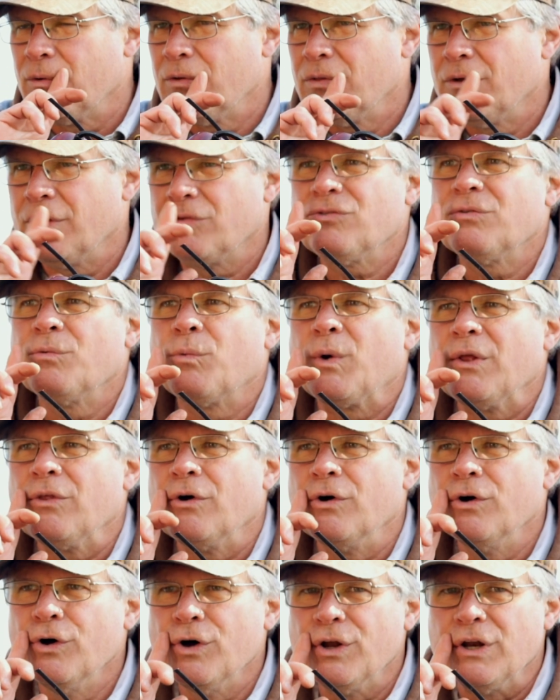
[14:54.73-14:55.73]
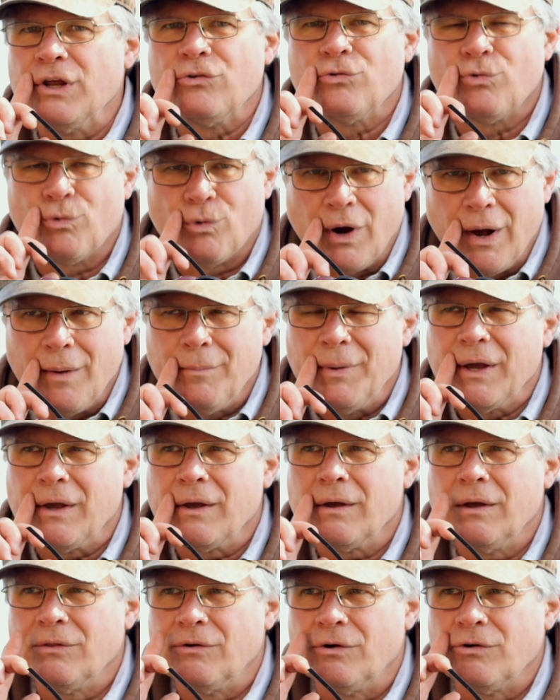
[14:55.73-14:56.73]
that's where the hood is rubbing
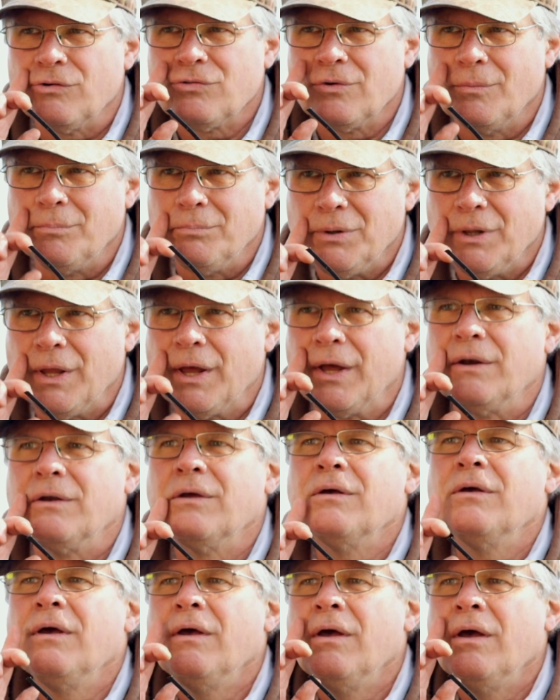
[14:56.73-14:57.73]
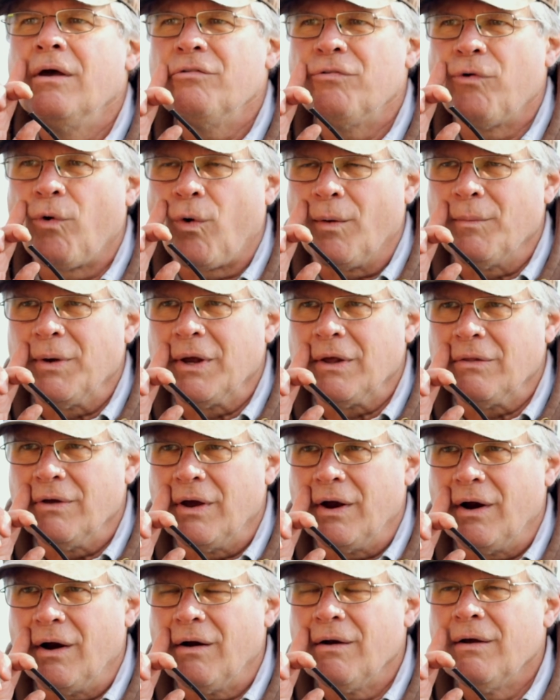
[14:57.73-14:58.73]
and there's some blood forming
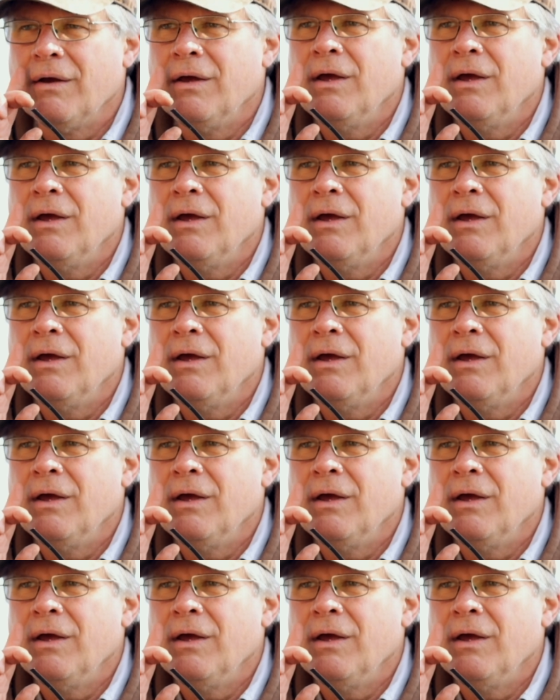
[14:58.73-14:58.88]
there.